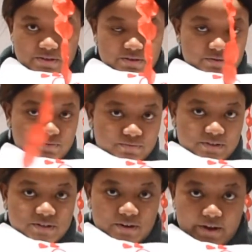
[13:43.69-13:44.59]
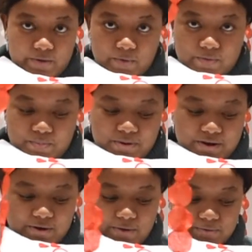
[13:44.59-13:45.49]
these recycled
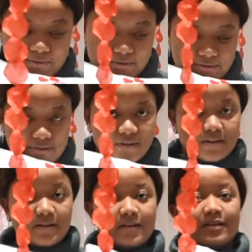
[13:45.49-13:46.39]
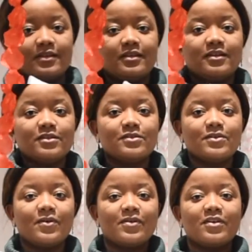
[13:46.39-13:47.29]
pillows? They're
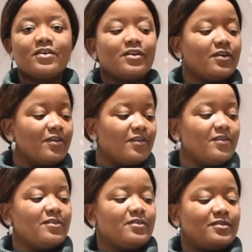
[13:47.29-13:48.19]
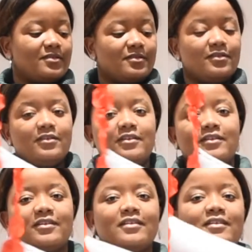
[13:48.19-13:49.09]
so cute.
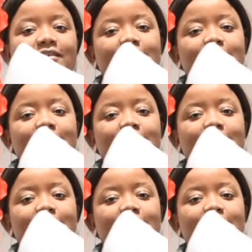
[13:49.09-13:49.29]
Look.